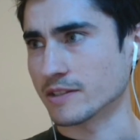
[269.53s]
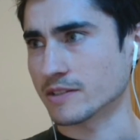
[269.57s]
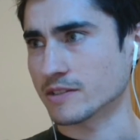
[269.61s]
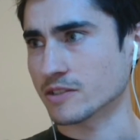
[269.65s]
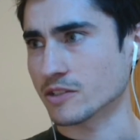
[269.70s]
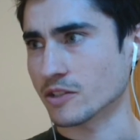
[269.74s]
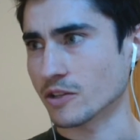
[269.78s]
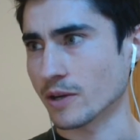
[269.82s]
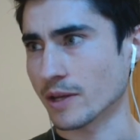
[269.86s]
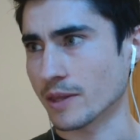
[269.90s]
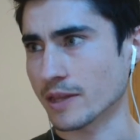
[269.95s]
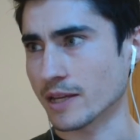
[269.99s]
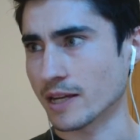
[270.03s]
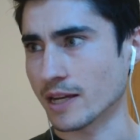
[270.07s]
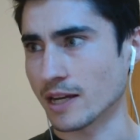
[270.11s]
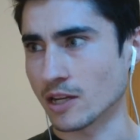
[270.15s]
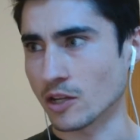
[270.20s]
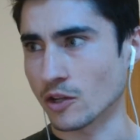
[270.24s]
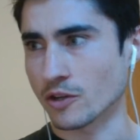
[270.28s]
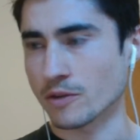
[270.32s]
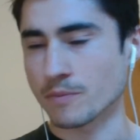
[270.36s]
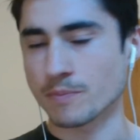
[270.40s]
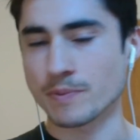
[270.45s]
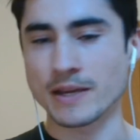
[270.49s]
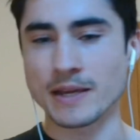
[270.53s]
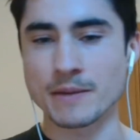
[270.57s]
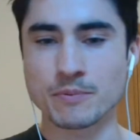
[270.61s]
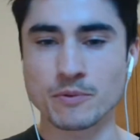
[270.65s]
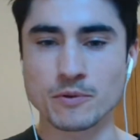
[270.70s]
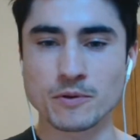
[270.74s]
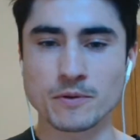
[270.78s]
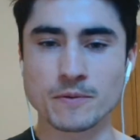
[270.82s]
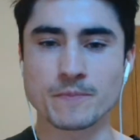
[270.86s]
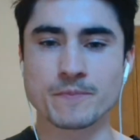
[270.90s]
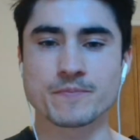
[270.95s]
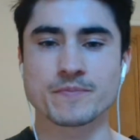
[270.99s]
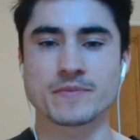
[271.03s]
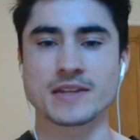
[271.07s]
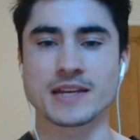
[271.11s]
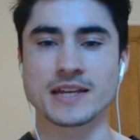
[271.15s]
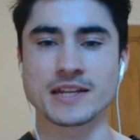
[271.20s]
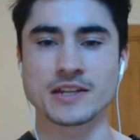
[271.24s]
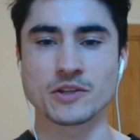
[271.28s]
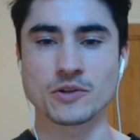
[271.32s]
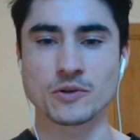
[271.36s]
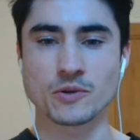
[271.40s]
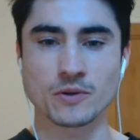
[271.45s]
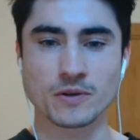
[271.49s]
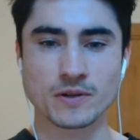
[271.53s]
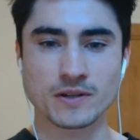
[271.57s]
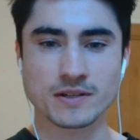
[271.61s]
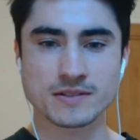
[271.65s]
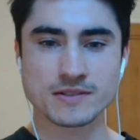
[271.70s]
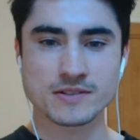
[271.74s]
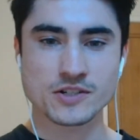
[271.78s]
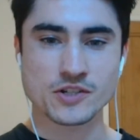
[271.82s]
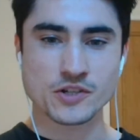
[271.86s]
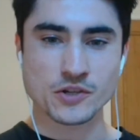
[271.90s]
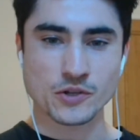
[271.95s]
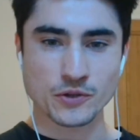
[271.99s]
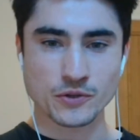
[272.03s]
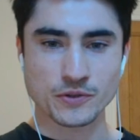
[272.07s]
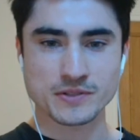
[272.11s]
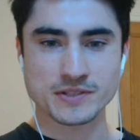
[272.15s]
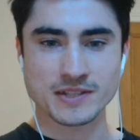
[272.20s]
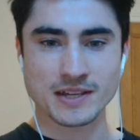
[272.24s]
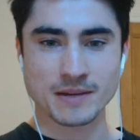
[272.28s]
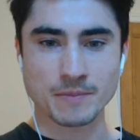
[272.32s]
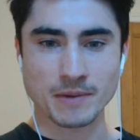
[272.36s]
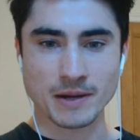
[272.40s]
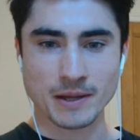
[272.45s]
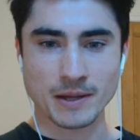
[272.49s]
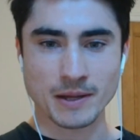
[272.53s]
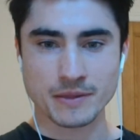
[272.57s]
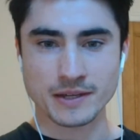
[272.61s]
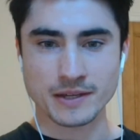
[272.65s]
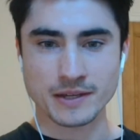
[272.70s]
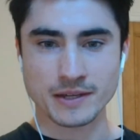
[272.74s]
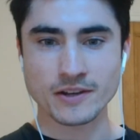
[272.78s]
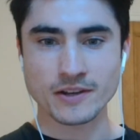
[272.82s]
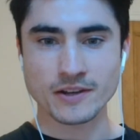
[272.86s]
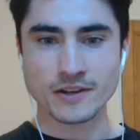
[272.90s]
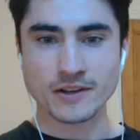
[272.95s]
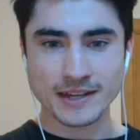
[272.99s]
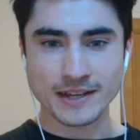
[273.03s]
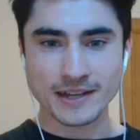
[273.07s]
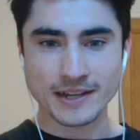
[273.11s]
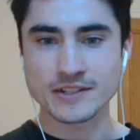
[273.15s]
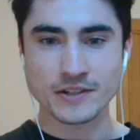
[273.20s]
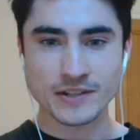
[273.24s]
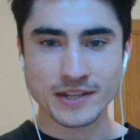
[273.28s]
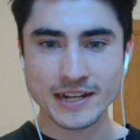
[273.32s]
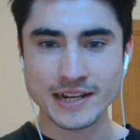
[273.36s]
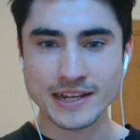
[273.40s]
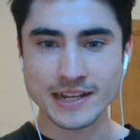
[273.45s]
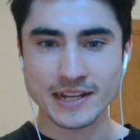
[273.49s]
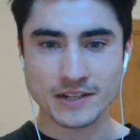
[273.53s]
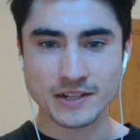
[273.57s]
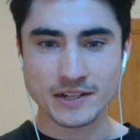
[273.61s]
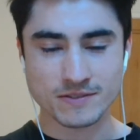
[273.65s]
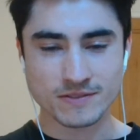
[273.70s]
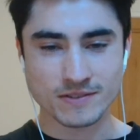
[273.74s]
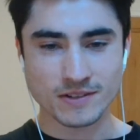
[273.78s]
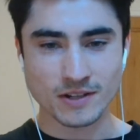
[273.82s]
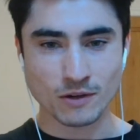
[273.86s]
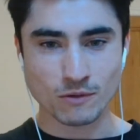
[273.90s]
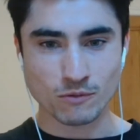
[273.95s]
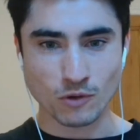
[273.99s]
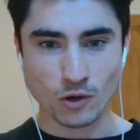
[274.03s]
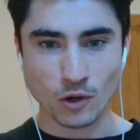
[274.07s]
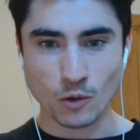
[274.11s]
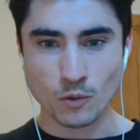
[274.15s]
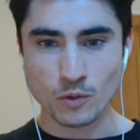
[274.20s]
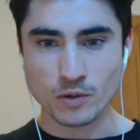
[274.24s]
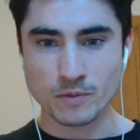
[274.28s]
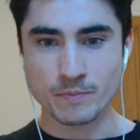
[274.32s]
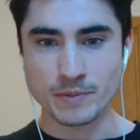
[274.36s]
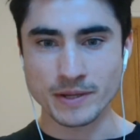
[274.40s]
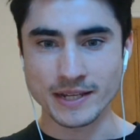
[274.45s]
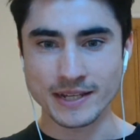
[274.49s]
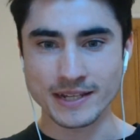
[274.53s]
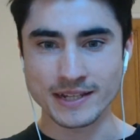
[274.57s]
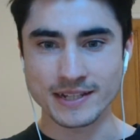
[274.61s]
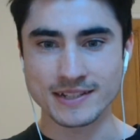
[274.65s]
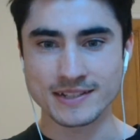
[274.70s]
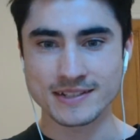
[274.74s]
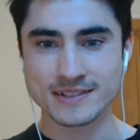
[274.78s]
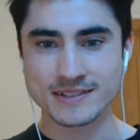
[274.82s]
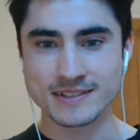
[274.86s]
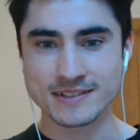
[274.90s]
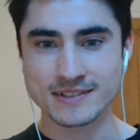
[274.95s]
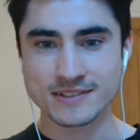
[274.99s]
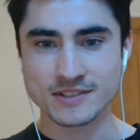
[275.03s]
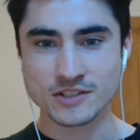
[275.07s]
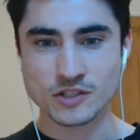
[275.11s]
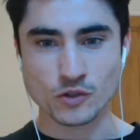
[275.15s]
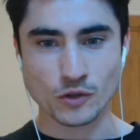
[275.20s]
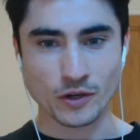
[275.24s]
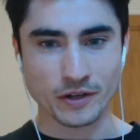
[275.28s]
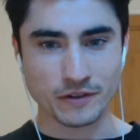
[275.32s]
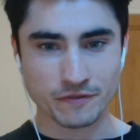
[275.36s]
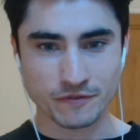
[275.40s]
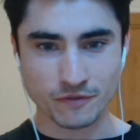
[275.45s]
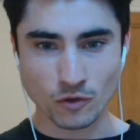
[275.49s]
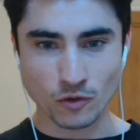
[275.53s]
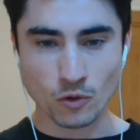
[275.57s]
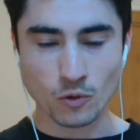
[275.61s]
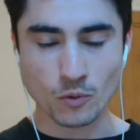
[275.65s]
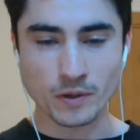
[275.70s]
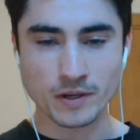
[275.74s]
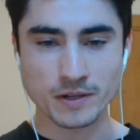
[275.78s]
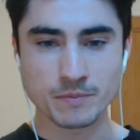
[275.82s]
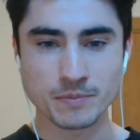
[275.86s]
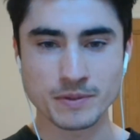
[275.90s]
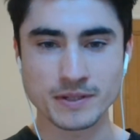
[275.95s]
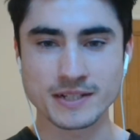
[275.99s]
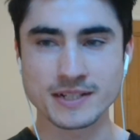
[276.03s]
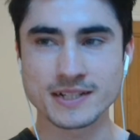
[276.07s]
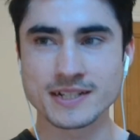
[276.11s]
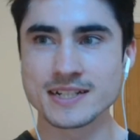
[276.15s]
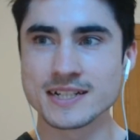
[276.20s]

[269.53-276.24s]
So I think a lot of people in your shoes, they might think, okay, getting a role would be straightforward, but